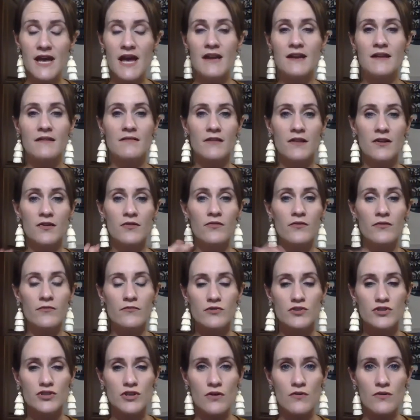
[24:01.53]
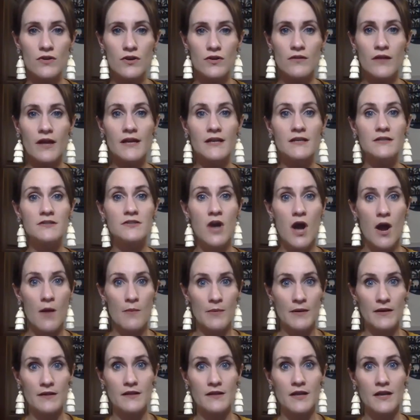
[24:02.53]
And it literally will show you like
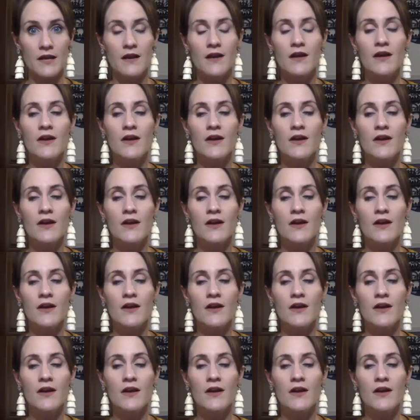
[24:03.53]
topically.